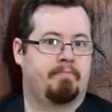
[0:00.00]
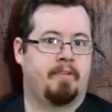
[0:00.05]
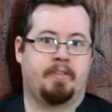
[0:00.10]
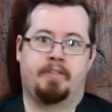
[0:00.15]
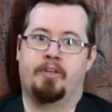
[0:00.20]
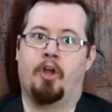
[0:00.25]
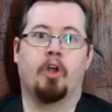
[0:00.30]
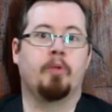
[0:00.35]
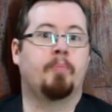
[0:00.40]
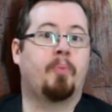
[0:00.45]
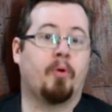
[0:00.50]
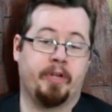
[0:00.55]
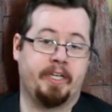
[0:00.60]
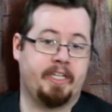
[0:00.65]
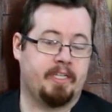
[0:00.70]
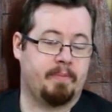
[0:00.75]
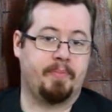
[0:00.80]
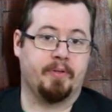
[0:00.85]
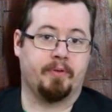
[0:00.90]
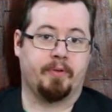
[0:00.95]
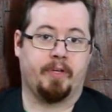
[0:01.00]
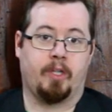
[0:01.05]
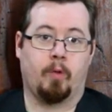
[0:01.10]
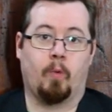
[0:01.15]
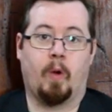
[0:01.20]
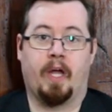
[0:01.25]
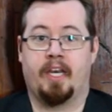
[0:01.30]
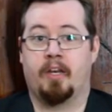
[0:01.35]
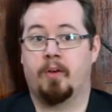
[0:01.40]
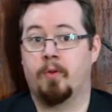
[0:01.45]
No point in building
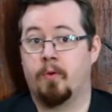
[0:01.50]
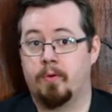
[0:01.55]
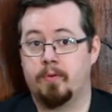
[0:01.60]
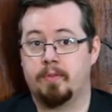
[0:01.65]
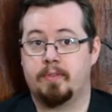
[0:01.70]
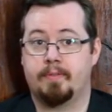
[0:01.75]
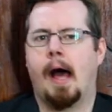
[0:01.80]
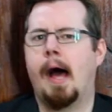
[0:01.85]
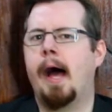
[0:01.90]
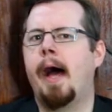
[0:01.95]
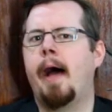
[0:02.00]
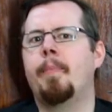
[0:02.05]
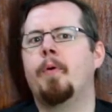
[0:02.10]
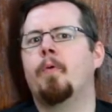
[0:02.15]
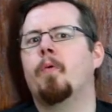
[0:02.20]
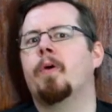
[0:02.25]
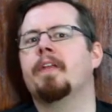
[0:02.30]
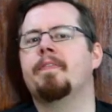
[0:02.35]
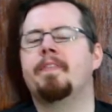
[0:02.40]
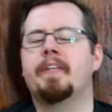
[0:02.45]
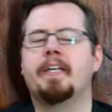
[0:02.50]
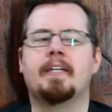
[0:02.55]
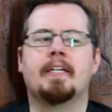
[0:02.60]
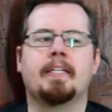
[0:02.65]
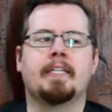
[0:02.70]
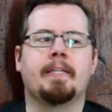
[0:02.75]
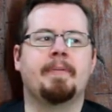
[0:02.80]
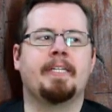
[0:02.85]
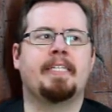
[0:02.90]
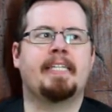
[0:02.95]
one at all. Ah, but what if there
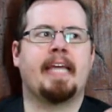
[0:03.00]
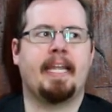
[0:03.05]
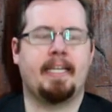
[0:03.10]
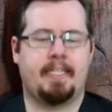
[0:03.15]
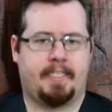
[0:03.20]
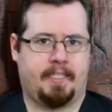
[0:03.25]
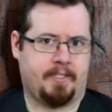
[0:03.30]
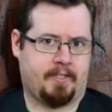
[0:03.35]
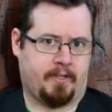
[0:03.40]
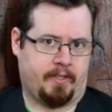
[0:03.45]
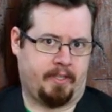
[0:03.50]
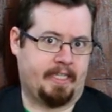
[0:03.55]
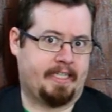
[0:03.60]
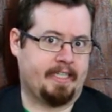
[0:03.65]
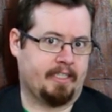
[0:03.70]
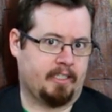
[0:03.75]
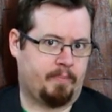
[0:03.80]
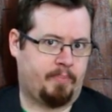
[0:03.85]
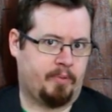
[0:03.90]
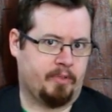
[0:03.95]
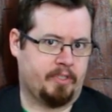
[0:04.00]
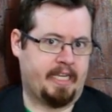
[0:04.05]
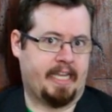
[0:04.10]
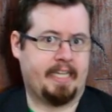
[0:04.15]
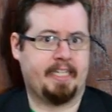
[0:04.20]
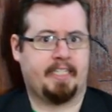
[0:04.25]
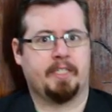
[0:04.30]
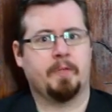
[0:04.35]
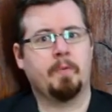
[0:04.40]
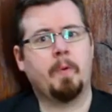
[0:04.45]
are limitations on the
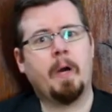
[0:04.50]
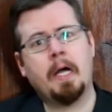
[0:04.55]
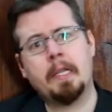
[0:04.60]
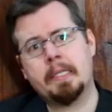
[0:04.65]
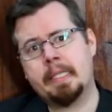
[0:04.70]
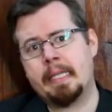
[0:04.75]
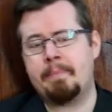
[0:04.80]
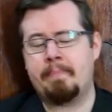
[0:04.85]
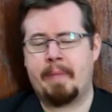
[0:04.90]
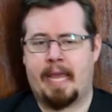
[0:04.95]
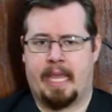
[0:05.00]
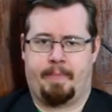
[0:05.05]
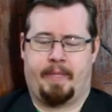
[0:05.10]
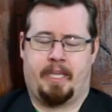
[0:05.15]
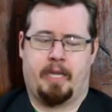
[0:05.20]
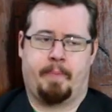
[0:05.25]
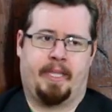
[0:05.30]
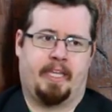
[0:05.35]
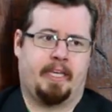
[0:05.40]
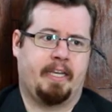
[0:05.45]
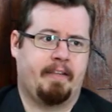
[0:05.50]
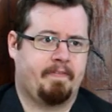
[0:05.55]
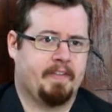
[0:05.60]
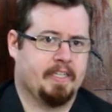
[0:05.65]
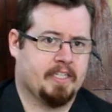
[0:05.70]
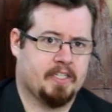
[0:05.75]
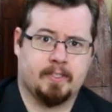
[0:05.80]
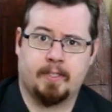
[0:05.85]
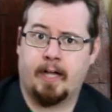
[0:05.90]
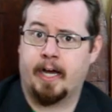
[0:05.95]
teleportation? Well, then maybe. I mean, if
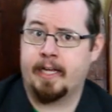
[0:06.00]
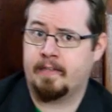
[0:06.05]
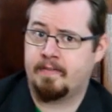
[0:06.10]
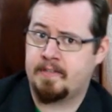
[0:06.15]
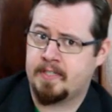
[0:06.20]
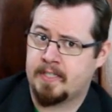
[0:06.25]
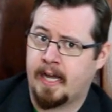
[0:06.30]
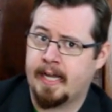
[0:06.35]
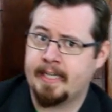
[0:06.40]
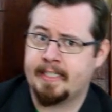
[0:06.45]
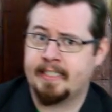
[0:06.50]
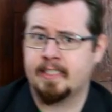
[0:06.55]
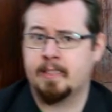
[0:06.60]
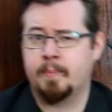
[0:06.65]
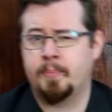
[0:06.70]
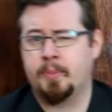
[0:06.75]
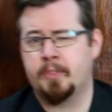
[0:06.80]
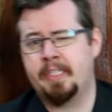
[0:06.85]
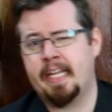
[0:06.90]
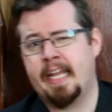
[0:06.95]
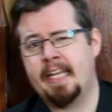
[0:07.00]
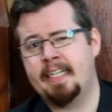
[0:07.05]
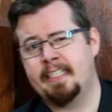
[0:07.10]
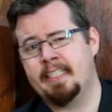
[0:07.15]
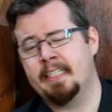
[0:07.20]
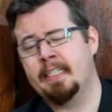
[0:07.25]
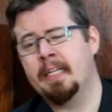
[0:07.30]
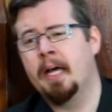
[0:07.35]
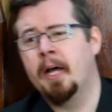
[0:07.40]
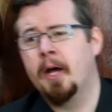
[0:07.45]
it's line of sight
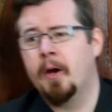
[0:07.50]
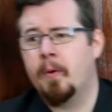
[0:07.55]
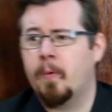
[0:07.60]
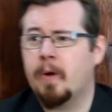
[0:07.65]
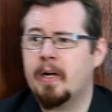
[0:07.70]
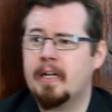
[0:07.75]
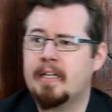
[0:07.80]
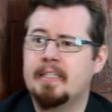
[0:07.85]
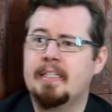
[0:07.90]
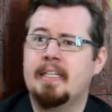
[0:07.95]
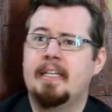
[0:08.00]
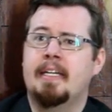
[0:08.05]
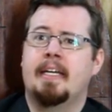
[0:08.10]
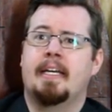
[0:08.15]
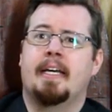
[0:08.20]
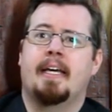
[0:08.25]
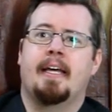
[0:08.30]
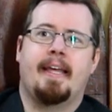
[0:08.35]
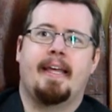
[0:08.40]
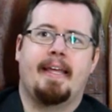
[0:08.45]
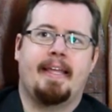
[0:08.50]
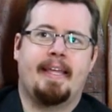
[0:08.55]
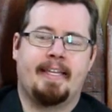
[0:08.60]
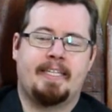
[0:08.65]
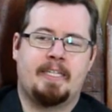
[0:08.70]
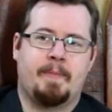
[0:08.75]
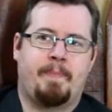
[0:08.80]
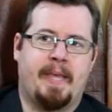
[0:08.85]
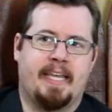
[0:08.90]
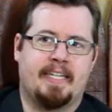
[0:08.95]
teleportation, well,
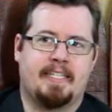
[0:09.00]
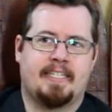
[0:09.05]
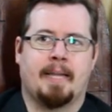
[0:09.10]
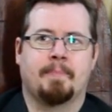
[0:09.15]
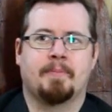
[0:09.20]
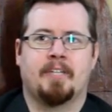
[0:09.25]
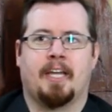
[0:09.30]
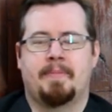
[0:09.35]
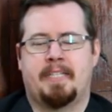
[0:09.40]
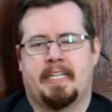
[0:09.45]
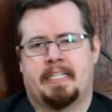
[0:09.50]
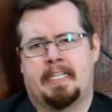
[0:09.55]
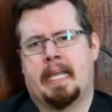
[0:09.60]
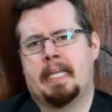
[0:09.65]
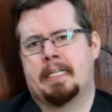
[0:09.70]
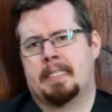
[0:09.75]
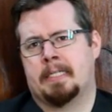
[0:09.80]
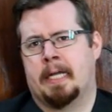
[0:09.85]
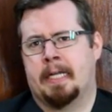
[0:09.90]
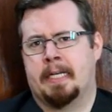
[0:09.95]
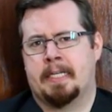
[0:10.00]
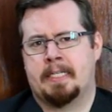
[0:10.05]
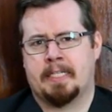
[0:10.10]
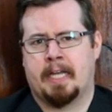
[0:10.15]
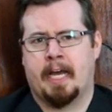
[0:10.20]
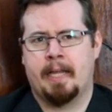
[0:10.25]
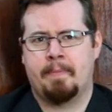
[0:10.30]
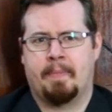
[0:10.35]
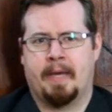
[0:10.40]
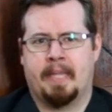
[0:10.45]
it depends. Sometimes I say it's line of
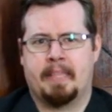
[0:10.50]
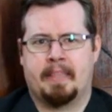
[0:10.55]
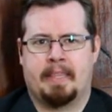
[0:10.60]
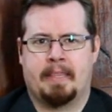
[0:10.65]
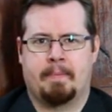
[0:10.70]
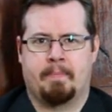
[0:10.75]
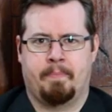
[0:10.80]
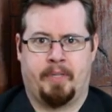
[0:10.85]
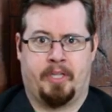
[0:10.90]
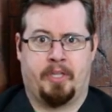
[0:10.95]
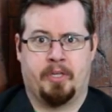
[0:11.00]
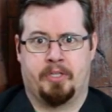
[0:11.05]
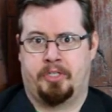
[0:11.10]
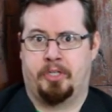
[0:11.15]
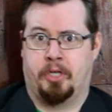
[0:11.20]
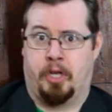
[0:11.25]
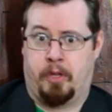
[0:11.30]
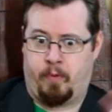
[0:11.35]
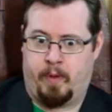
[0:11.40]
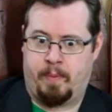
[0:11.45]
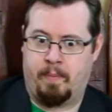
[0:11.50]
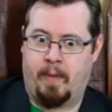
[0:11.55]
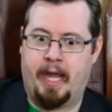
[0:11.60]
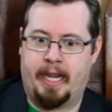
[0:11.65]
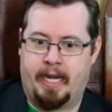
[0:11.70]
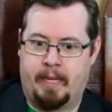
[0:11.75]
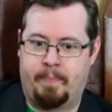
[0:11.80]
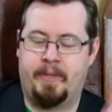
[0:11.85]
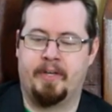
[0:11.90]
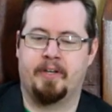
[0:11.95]
sight, but because you know we
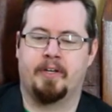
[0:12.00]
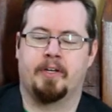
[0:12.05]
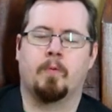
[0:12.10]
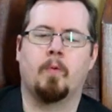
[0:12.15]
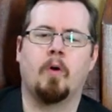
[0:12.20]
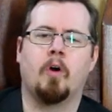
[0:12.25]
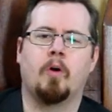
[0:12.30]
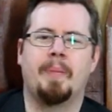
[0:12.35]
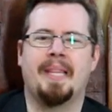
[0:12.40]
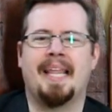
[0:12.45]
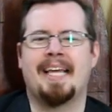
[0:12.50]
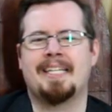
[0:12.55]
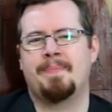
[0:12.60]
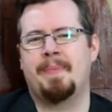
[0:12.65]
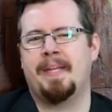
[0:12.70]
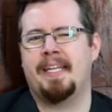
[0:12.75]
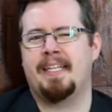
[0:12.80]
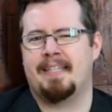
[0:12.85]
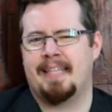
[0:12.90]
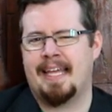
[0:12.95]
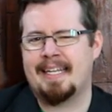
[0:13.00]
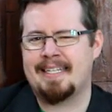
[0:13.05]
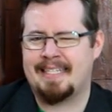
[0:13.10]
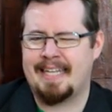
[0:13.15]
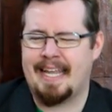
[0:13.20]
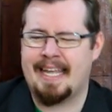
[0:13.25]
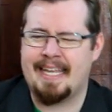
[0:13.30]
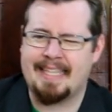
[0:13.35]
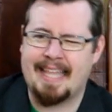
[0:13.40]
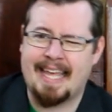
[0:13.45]
might appear in a wall. But that's me. That's
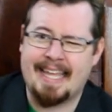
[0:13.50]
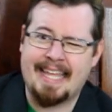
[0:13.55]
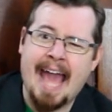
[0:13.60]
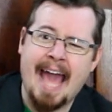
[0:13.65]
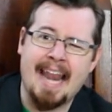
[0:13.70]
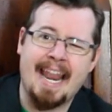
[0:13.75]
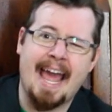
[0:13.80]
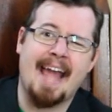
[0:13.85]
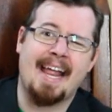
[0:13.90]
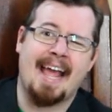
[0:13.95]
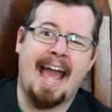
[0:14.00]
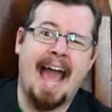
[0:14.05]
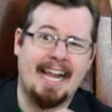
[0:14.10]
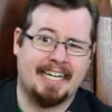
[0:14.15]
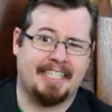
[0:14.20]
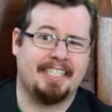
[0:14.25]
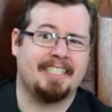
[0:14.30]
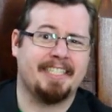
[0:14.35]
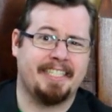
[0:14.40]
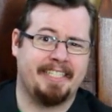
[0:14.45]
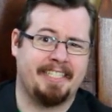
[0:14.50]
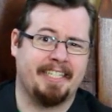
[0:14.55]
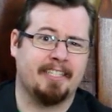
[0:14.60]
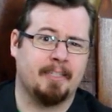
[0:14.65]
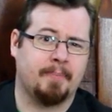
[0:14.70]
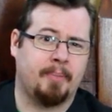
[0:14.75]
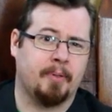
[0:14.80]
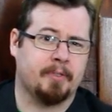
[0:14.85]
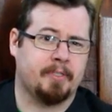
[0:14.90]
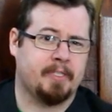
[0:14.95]
saying they can actually
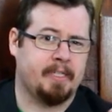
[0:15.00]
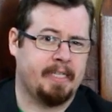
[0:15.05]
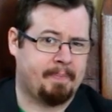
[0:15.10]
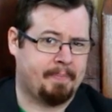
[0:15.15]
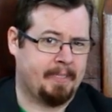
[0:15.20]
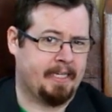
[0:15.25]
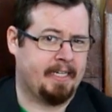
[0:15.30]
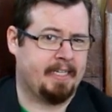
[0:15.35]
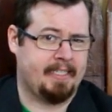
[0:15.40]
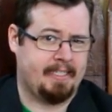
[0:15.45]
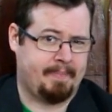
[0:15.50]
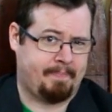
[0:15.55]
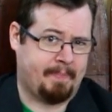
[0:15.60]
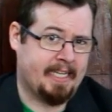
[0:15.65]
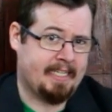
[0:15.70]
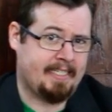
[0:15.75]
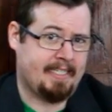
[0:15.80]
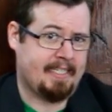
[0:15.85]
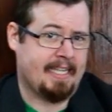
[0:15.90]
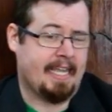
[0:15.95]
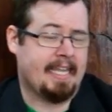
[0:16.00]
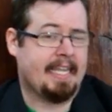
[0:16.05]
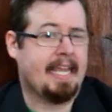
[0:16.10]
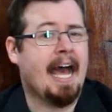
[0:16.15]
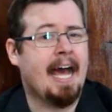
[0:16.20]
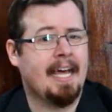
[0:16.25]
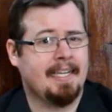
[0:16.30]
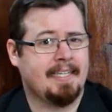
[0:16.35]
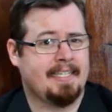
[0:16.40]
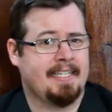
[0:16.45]
teleport to places they
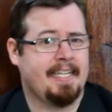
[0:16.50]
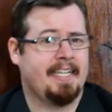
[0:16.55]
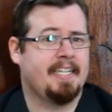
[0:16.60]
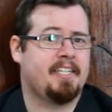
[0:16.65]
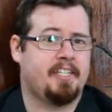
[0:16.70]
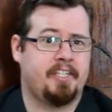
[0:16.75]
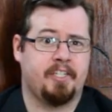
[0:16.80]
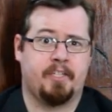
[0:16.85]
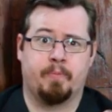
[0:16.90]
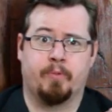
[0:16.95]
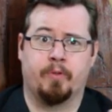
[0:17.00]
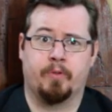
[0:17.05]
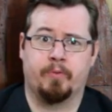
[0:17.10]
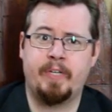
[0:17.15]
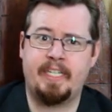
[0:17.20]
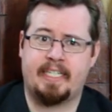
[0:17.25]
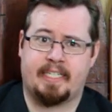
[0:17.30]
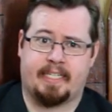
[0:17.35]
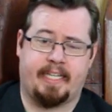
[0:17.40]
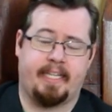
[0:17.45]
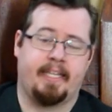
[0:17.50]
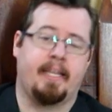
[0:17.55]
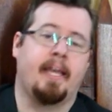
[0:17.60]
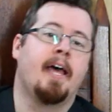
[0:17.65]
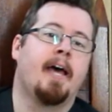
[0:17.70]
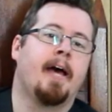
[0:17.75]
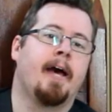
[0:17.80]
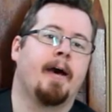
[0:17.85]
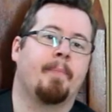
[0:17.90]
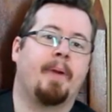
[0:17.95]
can't see. It's just more risky.
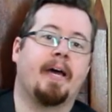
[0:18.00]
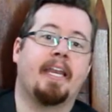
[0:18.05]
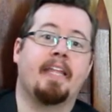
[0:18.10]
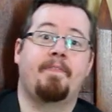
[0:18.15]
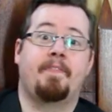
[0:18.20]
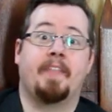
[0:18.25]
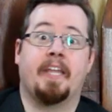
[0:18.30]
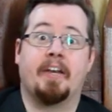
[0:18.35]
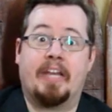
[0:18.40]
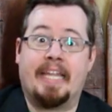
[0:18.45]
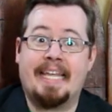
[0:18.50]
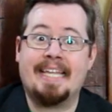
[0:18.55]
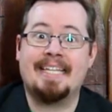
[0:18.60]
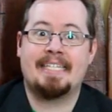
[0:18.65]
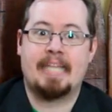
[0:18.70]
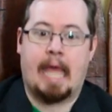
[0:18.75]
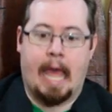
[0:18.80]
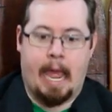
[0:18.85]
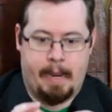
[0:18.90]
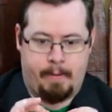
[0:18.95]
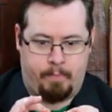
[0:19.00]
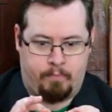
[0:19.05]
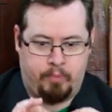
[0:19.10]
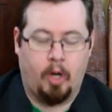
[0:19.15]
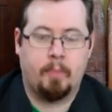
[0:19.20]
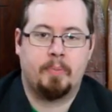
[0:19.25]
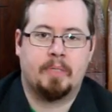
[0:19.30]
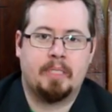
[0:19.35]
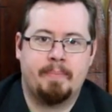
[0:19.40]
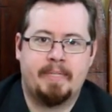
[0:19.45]
But if there is a
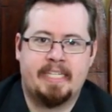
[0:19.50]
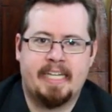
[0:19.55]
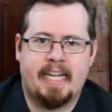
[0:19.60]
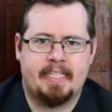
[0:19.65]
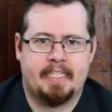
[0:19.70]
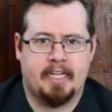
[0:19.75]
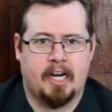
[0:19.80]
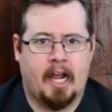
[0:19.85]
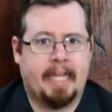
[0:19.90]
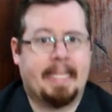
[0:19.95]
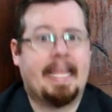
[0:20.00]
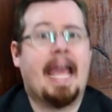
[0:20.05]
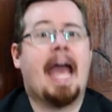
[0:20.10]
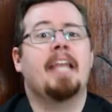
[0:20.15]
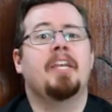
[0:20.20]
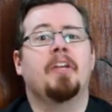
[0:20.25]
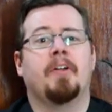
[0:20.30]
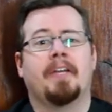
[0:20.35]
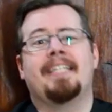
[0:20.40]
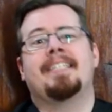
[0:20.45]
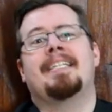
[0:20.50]
proper limitation, I cannot.